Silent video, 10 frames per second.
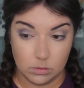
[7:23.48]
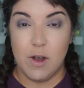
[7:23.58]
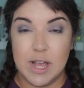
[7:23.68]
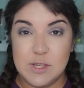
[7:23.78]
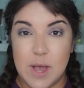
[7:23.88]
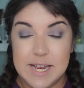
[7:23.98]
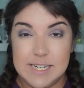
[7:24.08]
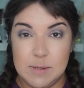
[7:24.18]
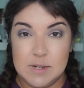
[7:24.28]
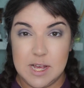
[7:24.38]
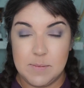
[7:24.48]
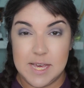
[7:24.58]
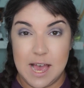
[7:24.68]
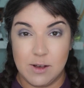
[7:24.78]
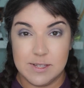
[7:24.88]
Okay, so I deepened up
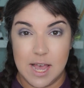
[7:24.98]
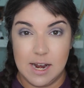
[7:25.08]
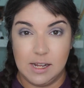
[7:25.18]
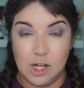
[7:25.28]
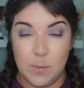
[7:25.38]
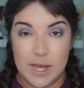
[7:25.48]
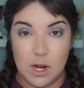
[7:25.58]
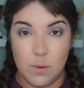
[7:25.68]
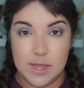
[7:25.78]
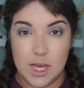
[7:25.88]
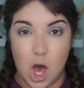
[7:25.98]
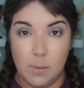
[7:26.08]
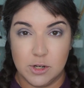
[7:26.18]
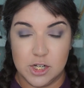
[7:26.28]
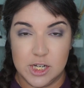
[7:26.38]
the outside a little bit with the
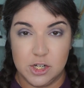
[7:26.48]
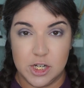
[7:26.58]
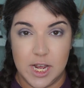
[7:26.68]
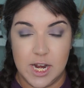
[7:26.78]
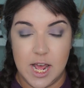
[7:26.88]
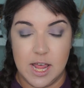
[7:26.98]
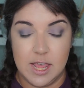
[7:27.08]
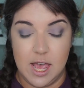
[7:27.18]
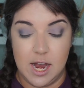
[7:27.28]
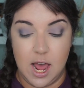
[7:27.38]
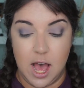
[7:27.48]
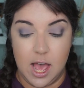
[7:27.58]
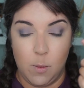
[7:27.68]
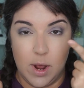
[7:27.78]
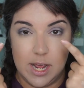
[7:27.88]
Aubergine shade, and then
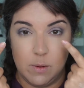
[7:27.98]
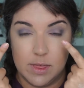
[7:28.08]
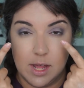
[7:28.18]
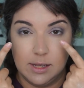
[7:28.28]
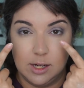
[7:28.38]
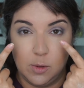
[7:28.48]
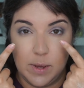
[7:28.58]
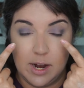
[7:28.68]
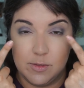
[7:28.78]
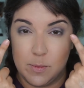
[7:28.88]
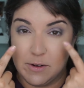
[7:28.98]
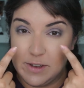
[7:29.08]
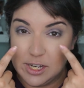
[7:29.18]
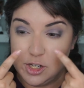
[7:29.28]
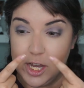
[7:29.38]
I went in with a little bit of the
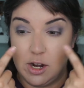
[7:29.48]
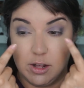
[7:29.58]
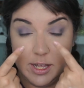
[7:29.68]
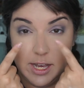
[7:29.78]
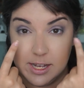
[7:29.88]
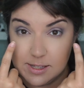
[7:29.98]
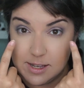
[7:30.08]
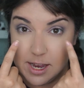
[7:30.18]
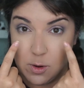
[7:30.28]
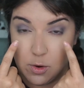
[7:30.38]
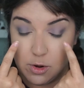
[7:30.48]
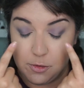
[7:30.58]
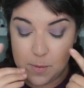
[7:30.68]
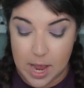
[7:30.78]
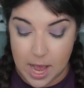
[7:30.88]
Parfait shade on the inside corner
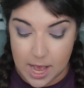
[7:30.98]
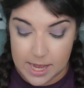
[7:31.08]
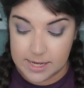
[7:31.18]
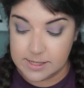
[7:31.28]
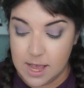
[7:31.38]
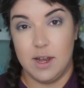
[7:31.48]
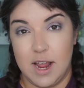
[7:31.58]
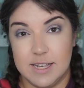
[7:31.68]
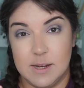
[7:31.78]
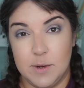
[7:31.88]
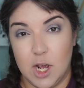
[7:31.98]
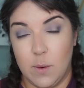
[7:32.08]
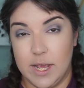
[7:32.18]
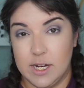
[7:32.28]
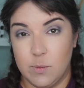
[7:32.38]
of my eyes. Next, I'm gonna go
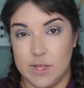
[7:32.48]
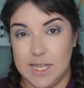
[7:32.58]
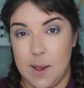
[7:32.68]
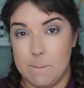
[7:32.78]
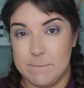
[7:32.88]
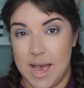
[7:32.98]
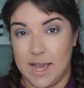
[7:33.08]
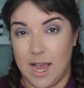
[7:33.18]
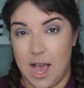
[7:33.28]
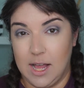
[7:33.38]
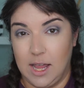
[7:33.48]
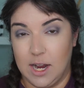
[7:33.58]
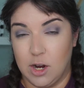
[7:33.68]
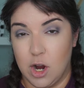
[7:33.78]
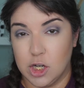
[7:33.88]
in with the MAC
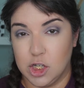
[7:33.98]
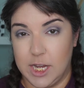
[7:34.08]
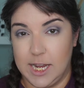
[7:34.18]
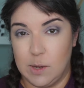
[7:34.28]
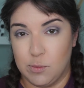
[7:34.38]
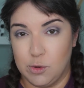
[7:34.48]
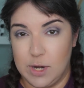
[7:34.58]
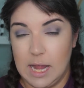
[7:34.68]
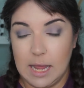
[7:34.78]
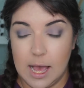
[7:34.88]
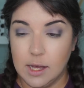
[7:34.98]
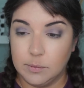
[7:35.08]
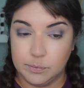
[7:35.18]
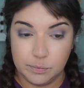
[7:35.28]
eyeliner shade Prunella.